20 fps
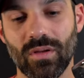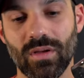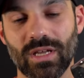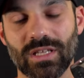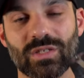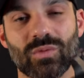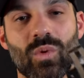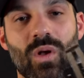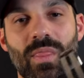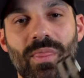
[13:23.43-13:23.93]

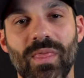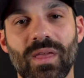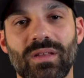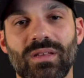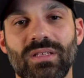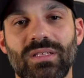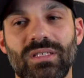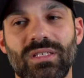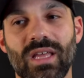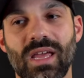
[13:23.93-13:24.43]
It's one
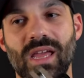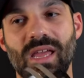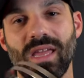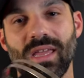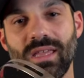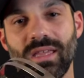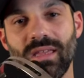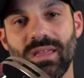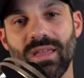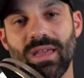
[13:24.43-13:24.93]
thing to
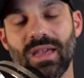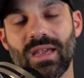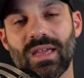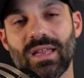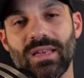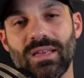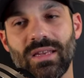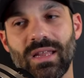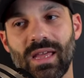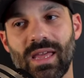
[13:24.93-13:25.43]
say it
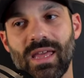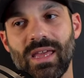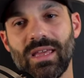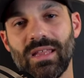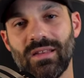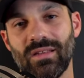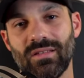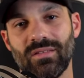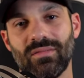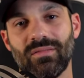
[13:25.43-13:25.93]
can
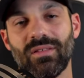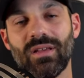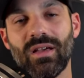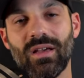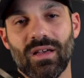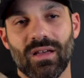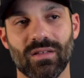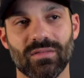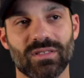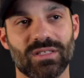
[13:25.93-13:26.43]
hit
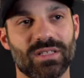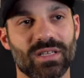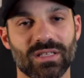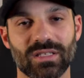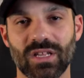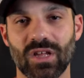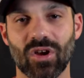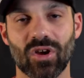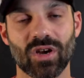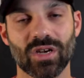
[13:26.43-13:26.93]
a
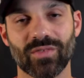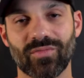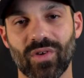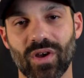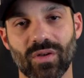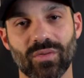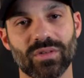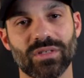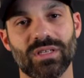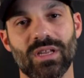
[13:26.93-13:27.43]
60 hertz
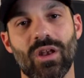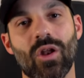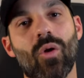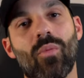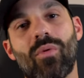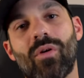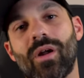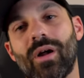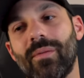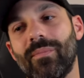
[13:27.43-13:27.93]
frequency, no
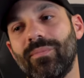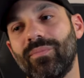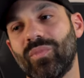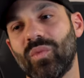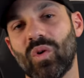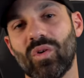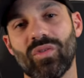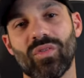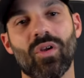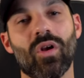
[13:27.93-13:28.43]
problem,
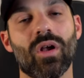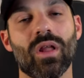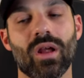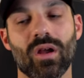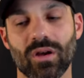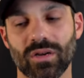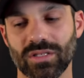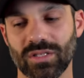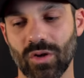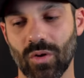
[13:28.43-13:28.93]
or 30
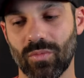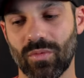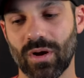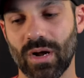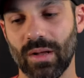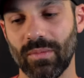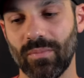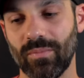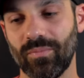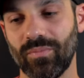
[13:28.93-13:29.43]
hertz, no
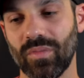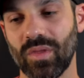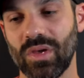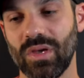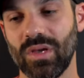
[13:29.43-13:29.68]
problem.